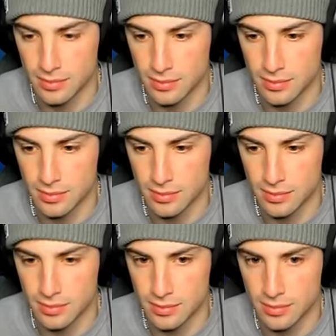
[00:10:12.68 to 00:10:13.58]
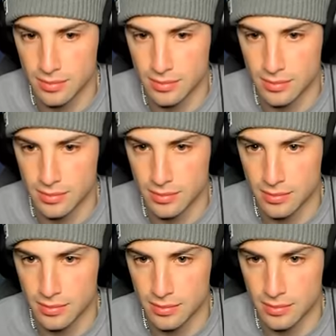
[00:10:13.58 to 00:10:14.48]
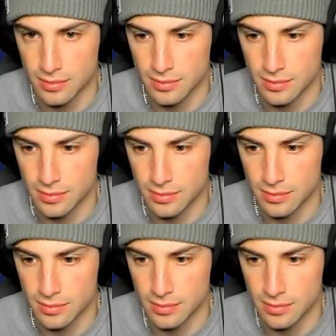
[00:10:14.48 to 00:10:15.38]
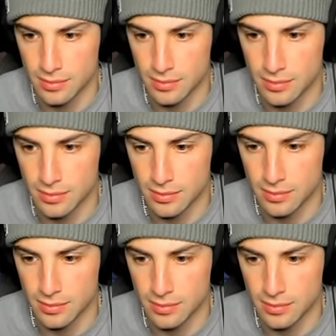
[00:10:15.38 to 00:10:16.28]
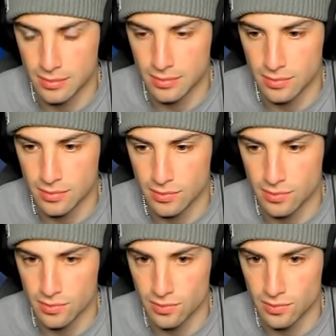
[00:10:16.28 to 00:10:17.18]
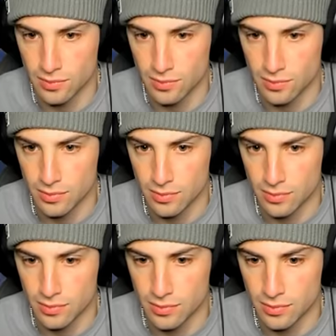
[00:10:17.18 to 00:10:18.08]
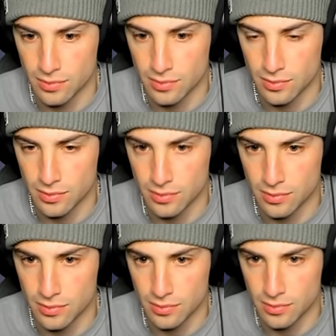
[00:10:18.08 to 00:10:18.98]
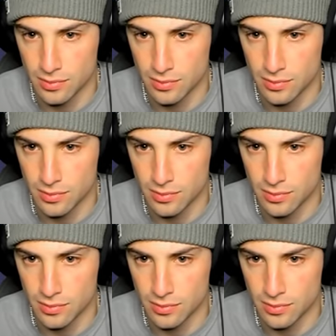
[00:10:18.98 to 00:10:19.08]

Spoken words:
(silence)